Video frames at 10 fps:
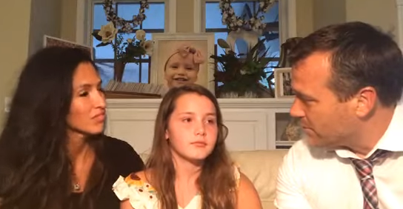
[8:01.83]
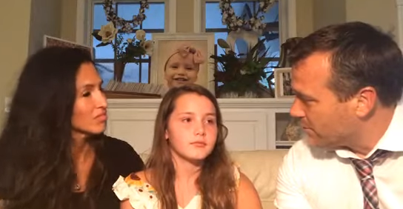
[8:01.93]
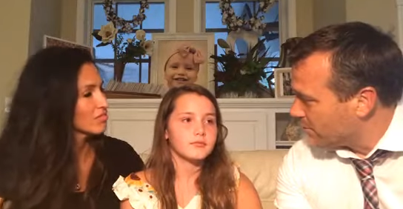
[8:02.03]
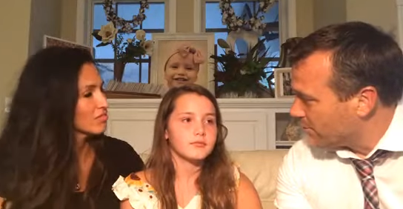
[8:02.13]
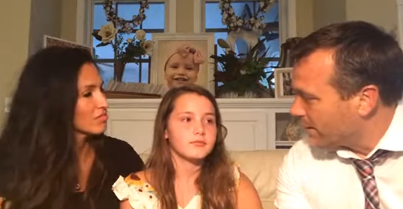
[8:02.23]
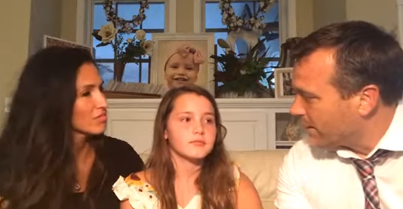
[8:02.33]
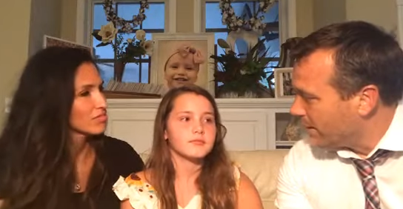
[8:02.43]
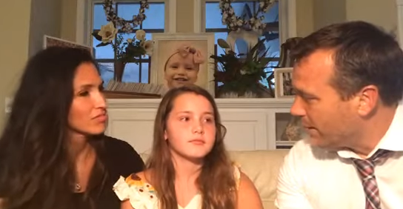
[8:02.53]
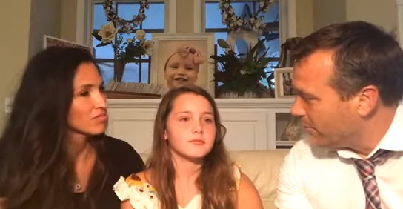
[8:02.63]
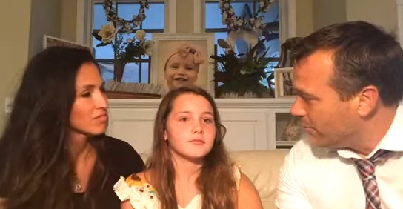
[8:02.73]
Speaker 1: or what can
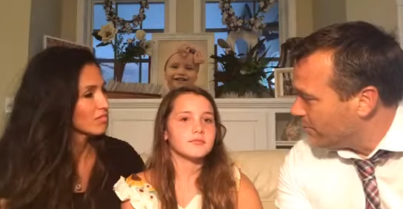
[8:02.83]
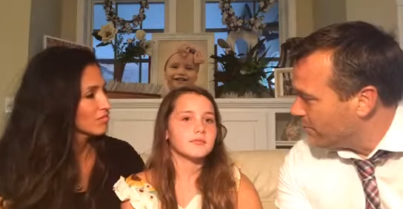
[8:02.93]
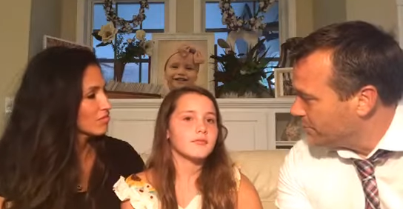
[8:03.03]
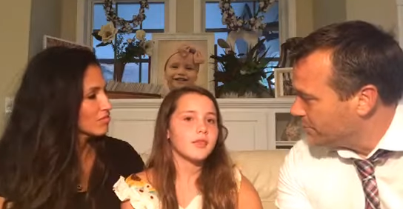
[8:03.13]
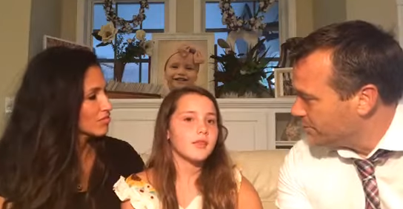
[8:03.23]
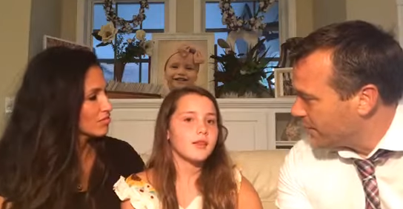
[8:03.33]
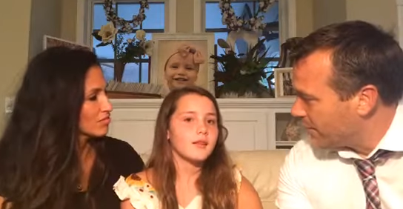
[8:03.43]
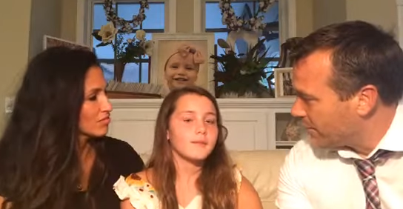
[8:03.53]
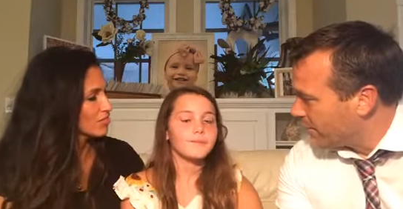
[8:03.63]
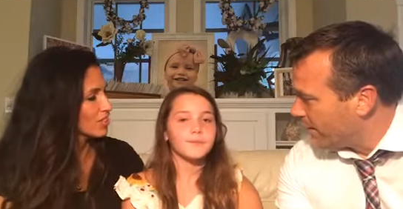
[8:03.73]
I do? What would you say to
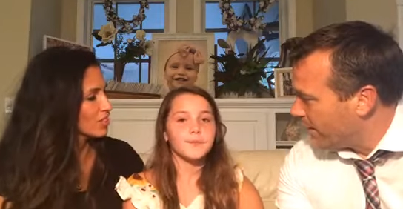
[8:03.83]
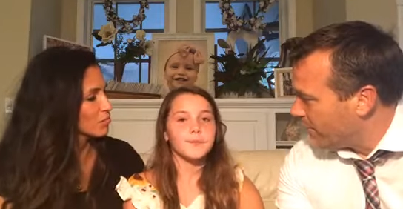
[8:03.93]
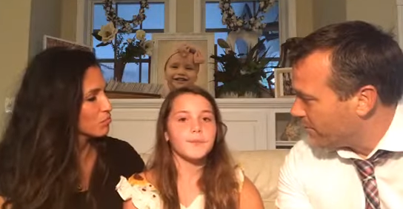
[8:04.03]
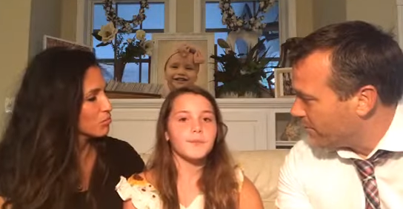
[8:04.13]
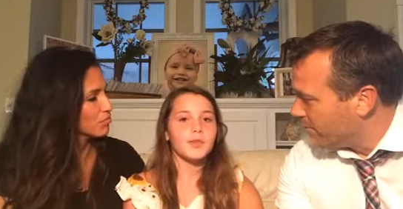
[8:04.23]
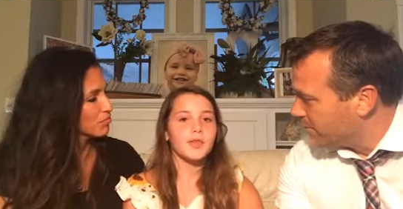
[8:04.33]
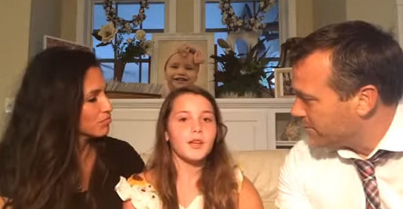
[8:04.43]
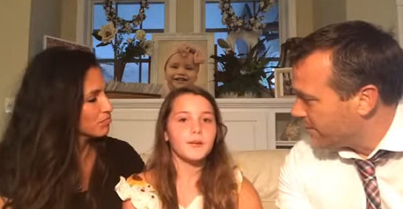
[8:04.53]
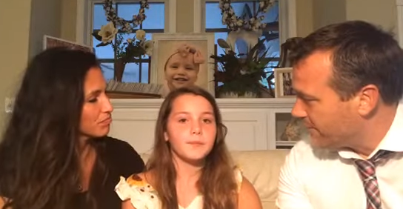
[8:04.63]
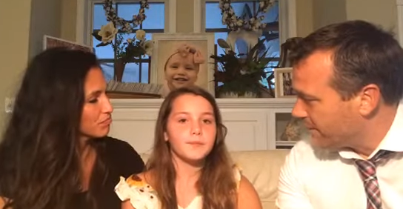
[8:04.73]
her to help her in this
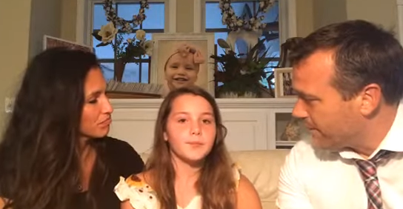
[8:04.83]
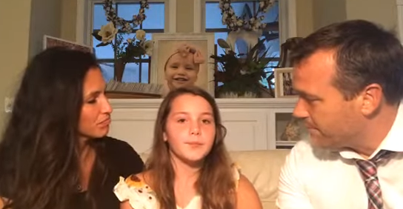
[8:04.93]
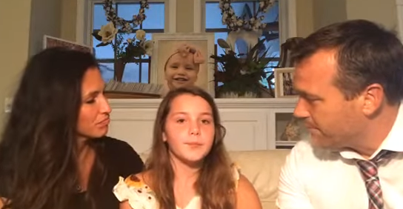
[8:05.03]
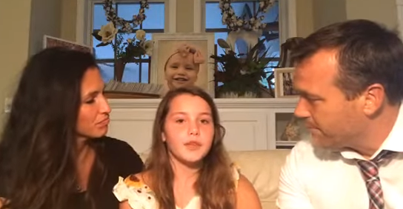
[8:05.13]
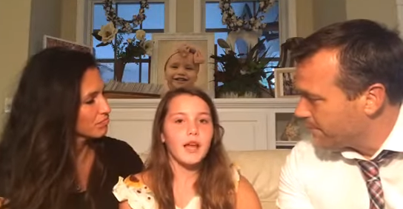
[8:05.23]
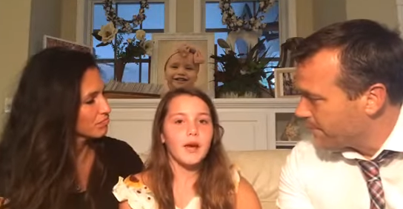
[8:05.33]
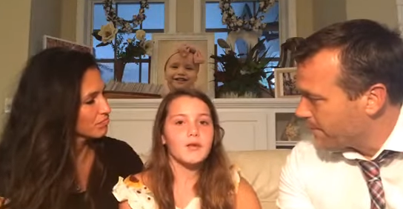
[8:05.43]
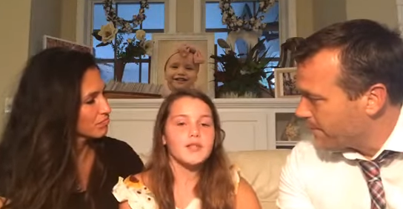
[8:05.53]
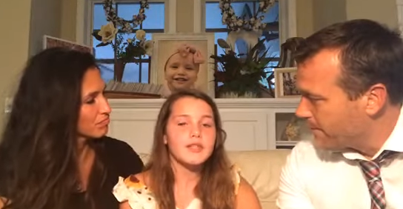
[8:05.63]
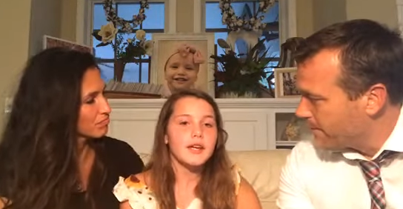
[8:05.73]
tough time?
Speaker 2: I
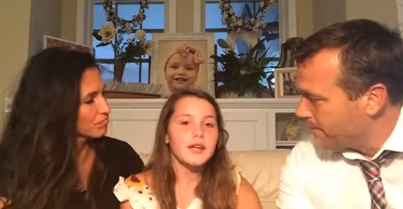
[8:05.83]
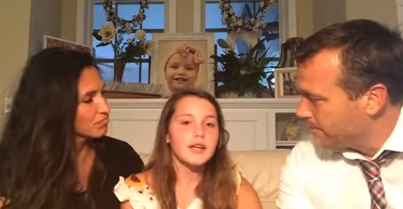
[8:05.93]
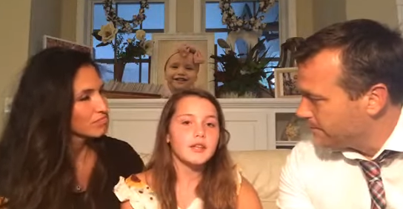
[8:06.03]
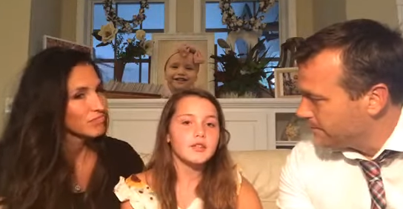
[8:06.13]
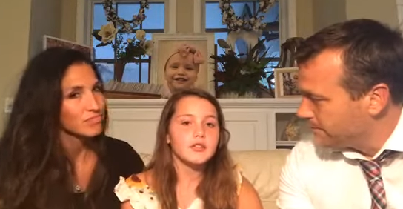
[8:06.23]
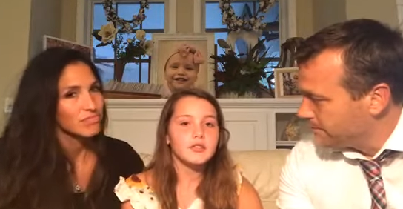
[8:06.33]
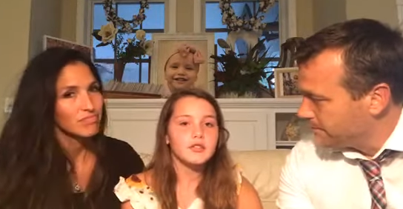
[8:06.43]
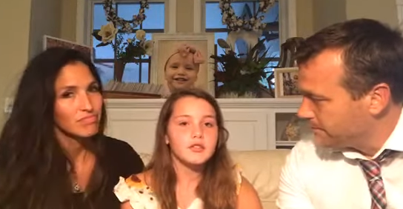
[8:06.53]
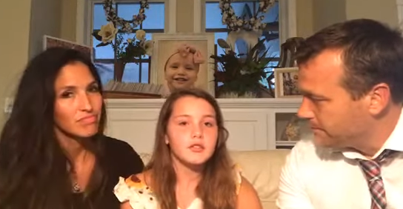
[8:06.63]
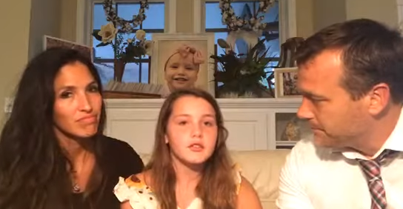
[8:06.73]
would say
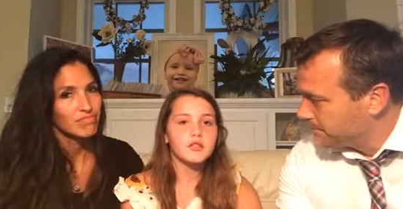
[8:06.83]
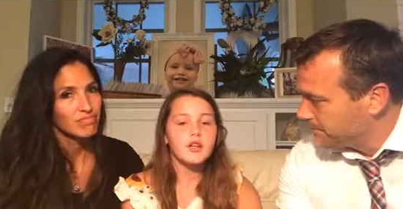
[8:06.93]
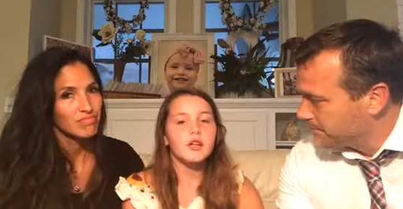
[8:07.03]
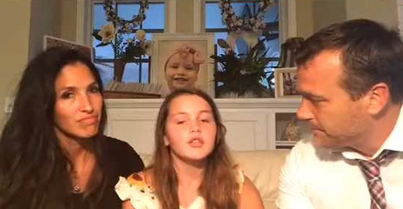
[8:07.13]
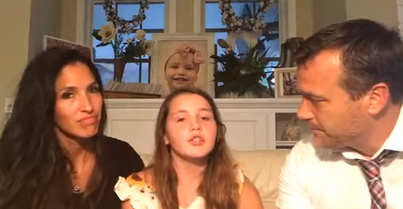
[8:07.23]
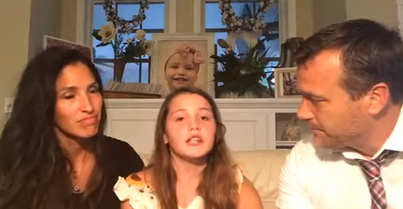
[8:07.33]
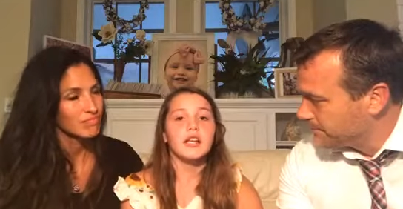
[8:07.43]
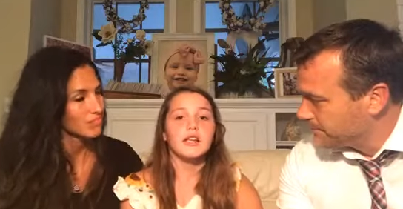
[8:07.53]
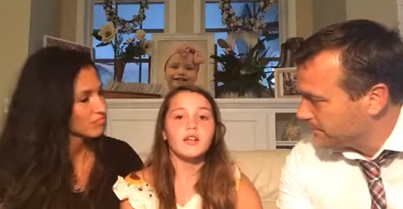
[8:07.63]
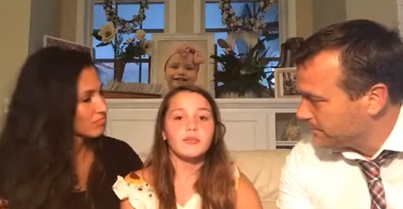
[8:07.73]
just to
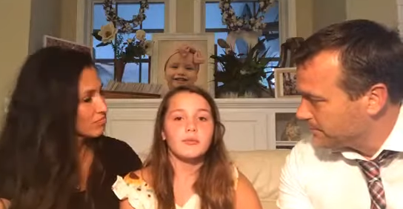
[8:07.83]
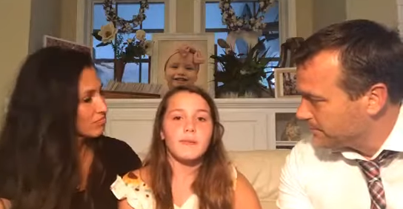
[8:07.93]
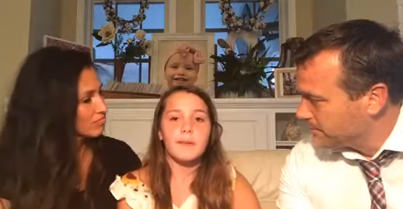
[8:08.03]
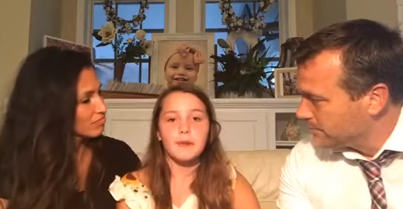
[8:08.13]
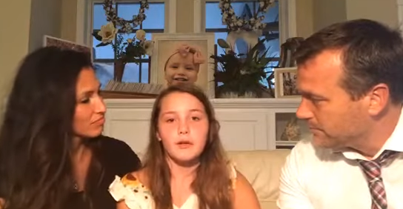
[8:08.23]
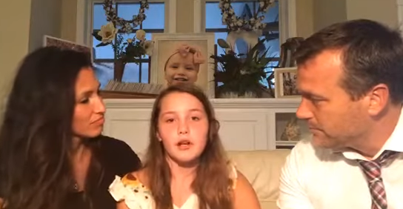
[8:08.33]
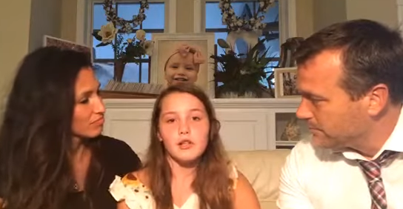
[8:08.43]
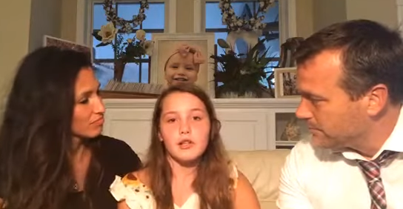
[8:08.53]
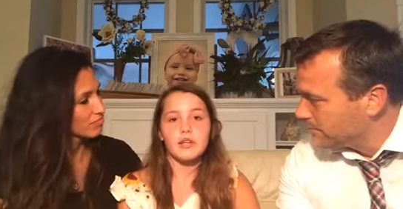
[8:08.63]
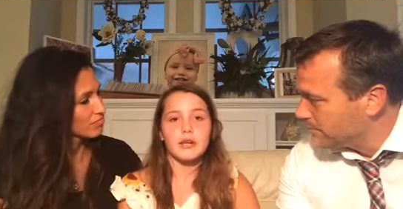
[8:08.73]
like remember all
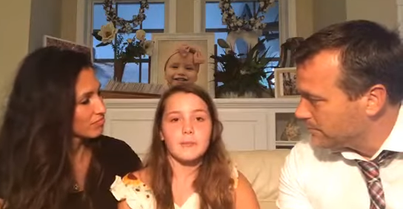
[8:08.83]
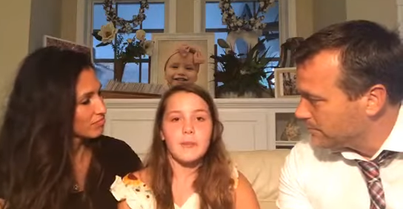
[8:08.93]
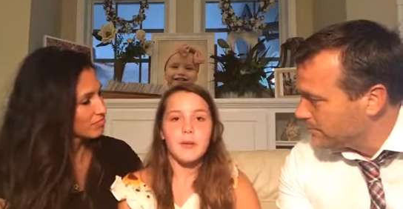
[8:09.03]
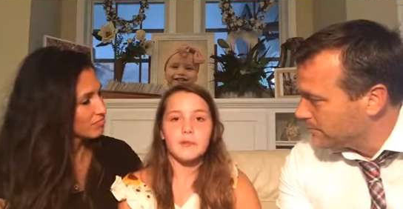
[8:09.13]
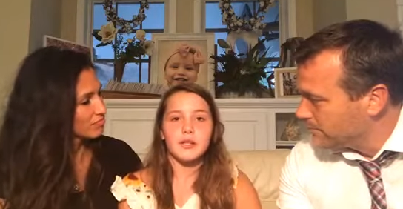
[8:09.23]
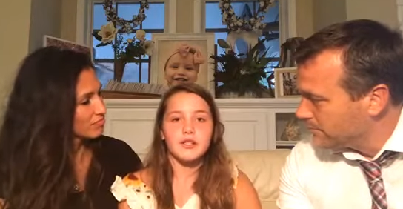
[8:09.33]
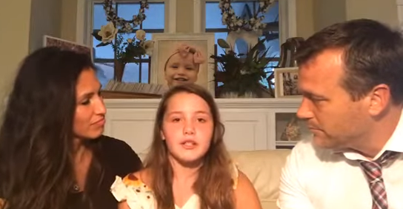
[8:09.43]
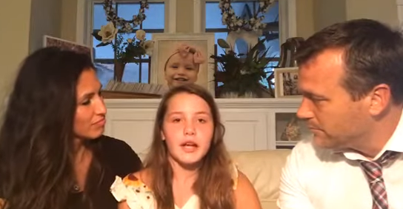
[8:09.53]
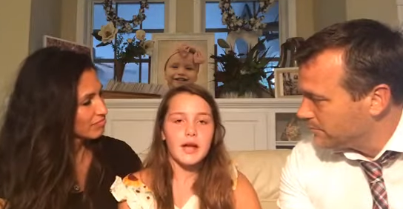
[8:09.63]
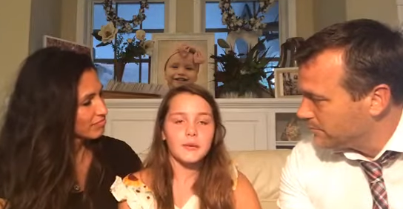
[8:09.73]
the good memories
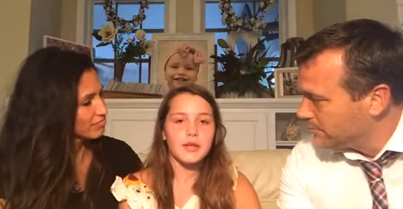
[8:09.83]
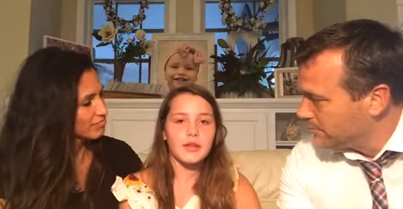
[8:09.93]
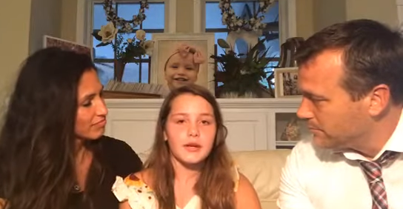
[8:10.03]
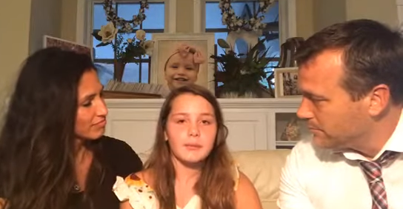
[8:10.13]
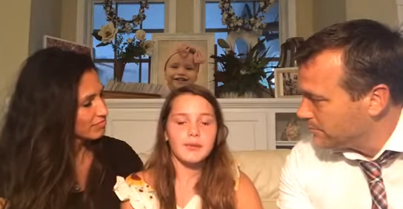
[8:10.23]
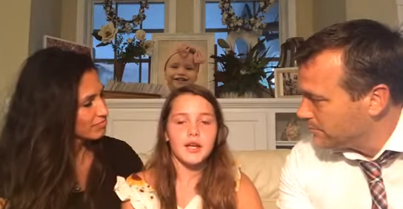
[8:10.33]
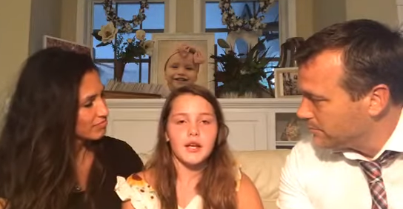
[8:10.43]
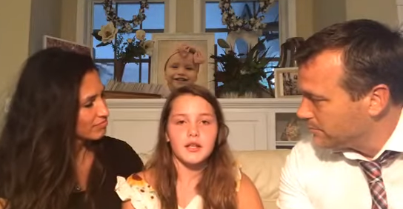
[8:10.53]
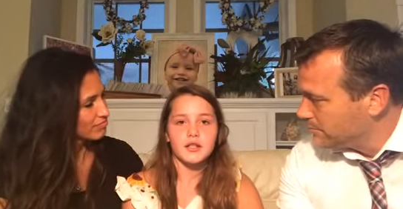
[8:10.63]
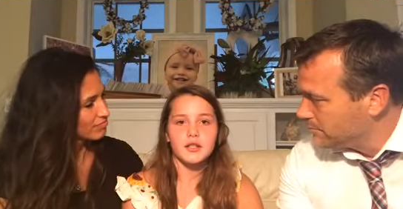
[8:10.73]
you had with her
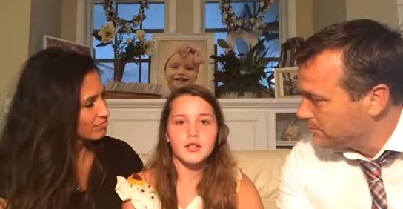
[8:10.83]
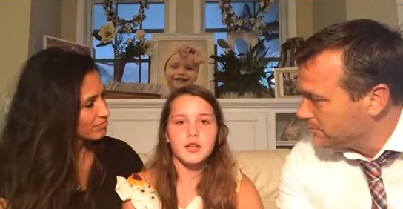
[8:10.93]
because